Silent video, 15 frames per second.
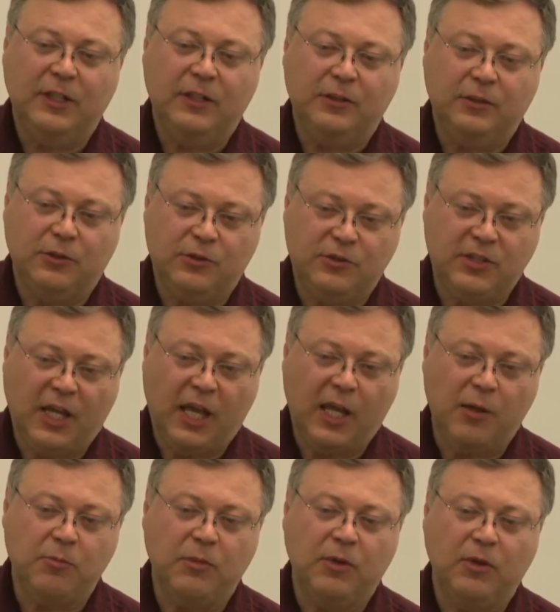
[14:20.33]
the
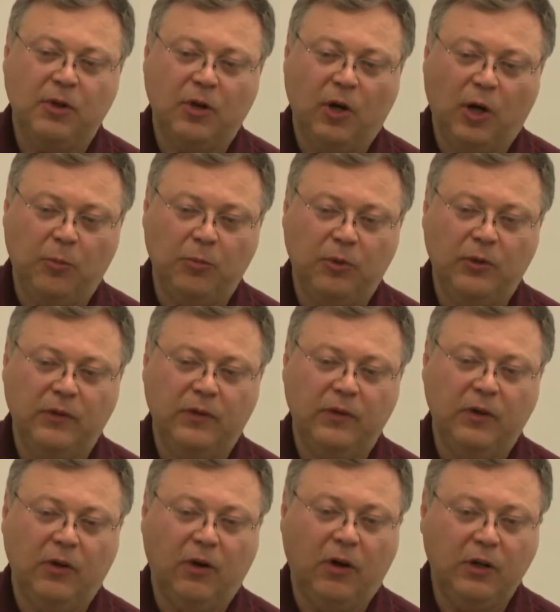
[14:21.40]
same common
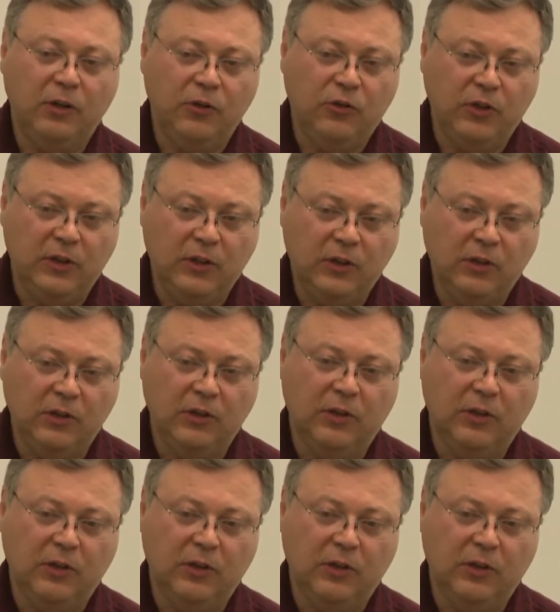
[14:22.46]
origin,